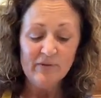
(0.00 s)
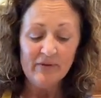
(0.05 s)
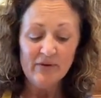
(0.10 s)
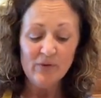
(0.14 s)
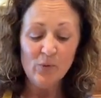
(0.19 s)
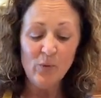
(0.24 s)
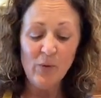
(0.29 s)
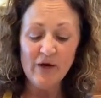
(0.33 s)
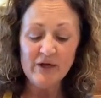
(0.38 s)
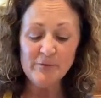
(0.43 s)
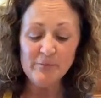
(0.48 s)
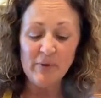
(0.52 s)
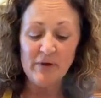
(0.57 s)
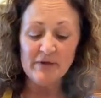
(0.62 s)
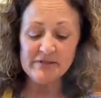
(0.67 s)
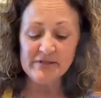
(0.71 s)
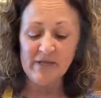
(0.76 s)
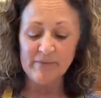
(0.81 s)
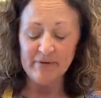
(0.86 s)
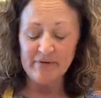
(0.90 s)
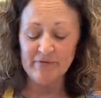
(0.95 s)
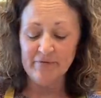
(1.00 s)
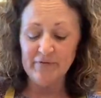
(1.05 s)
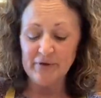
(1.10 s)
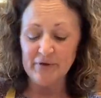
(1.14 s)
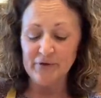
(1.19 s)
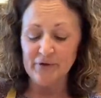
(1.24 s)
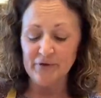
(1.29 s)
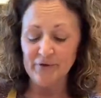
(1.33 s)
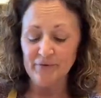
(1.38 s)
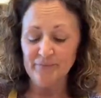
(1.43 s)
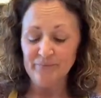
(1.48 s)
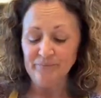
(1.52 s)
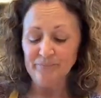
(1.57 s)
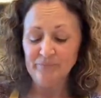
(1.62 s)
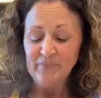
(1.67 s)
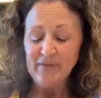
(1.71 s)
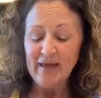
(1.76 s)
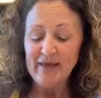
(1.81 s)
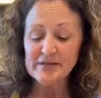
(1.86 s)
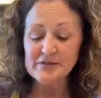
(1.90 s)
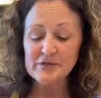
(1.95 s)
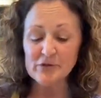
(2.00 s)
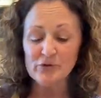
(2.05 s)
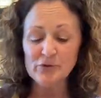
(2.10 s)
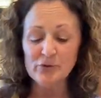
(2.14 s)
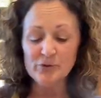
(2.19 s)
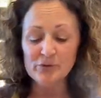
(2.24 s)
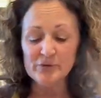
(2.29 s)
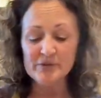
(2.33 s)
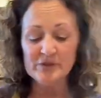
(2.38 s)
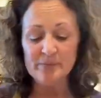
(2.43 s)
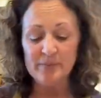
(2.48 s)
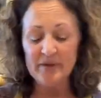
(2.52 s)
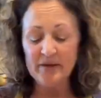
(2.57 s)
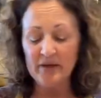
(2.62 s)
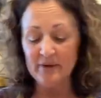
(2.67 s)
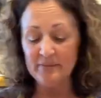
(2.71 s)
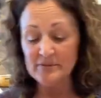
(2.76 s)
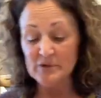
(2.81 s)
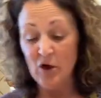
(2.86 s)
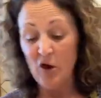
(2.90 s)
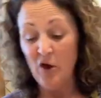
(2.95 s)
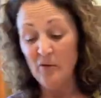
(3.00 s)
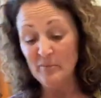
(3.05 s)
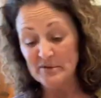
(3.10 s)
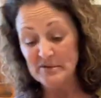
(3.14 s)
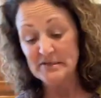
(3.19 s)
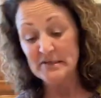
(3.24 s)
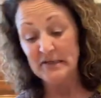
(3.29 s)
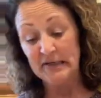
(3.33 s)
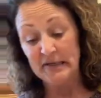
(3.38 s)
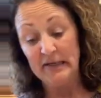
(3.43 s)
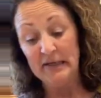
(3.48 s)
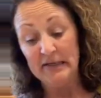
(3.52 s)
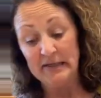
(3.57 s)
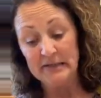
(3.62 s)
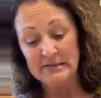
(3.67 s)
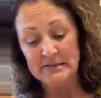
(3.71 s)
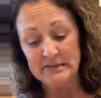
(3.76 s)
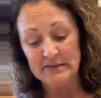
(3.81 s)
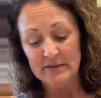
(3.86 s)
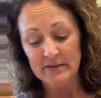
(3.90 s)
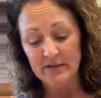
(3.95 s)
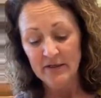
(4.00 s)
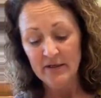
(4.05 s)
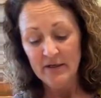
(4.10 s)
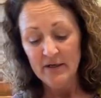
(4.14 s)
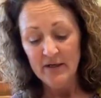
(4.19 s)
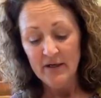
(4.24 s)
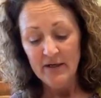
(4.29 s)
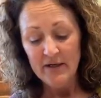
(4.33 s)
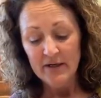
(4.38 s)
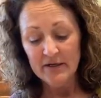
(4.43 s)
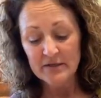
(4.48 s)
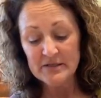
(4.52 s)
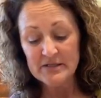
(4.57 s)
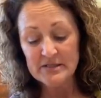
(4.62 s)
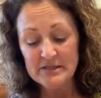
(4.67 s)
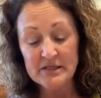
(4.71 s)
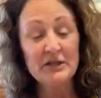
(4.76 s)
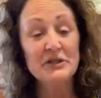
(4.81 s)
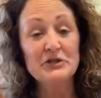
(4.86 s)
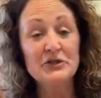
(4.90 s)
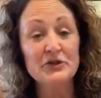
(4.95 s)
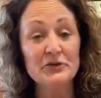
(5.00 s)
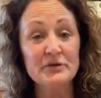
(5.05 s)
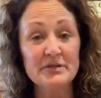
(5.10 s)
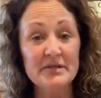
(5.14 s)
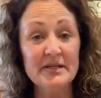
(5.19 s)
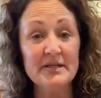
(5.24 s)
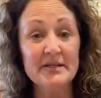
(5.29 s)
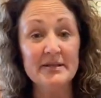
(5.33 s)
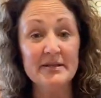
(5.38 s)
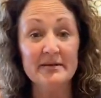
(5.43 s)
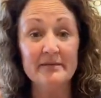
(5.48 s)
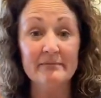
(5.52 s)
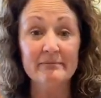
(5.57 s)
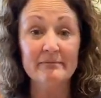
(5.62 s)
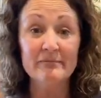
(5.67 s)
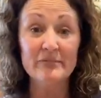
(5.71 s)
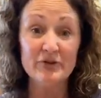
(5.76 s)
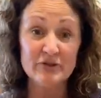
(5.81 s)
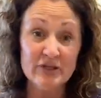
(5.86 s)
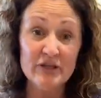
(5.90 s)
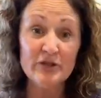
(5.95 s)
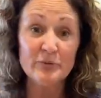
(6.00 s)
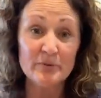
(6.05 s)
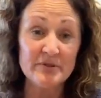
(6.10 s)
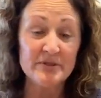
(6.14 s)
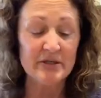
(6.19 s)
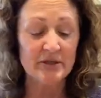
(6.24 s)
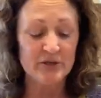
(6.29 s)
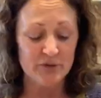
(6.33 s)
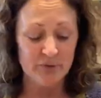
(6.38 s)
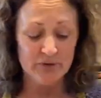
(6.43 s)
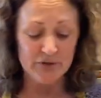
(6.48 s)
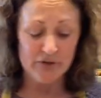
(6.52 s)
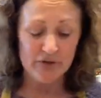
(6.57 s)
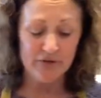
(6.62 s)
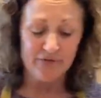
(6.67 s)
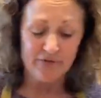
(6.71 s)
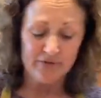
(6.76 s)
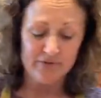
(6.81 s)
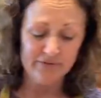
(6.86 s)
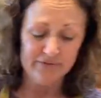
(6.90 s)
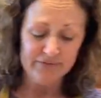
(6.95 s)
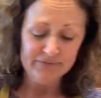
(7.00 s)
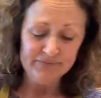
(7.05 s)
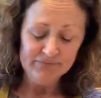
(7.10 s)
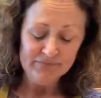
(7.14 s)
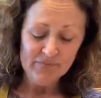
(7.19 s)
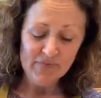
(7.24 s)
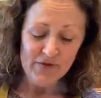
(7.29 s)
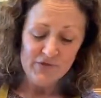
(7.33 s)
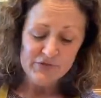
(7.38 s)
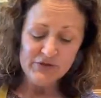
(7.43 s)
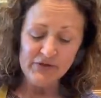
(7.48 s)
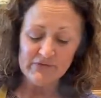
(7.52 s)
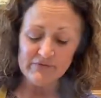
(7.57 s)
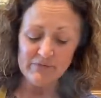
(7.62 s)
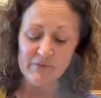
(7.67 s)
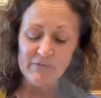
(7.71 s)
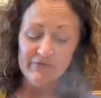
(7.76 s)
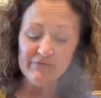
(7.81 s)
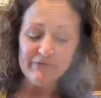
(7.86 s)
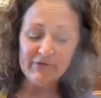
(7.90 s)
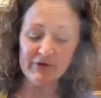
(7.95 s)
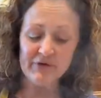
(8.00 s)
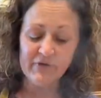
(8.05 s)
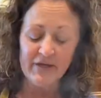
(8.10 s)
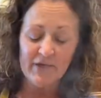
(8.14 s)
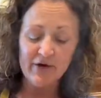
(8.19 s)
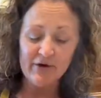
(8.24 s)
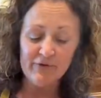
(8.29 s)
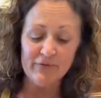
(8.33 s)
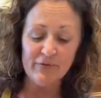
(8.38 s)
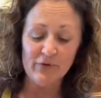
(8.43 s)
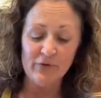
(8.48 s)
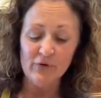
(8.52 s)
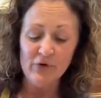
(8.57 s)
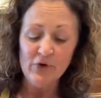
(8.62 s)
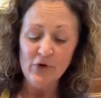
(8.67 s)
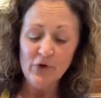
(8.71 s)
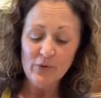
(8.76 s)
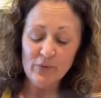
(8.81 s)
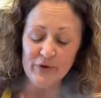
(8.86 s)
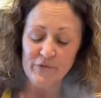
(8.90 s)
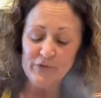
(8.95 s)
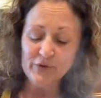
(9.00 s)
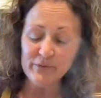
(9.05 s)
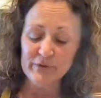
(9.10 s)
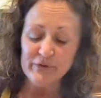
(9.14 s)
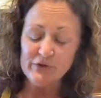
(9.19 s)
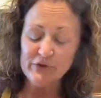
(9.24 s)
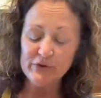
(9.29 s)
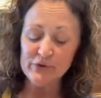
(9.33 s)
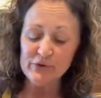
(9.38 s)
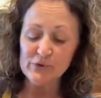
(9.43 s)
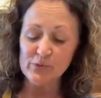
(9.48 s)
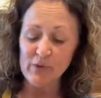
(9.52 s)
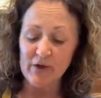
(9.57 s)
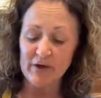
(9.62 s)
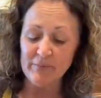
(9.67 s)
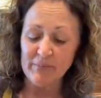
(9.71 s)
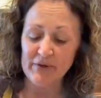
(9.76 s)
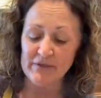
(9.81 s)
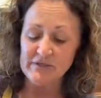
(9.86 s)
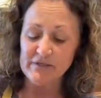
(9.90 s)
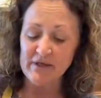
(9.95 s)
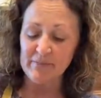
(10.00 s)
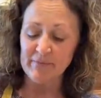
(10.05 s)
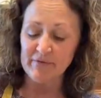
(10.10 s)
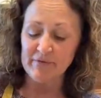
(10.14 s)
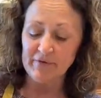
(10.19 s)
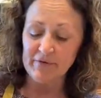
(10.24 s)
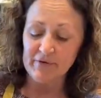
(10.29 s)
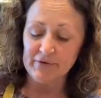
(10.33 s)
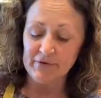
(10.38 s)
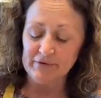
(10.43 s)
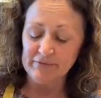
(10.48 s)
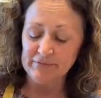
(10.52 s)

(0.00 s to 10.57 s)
white balsamic vinegar, as it cools, it becomes almost like candy. It'll stick to your teeth, and your teeth will stick to each other. So you have to be very careful when you reduce white balsamic vinegar.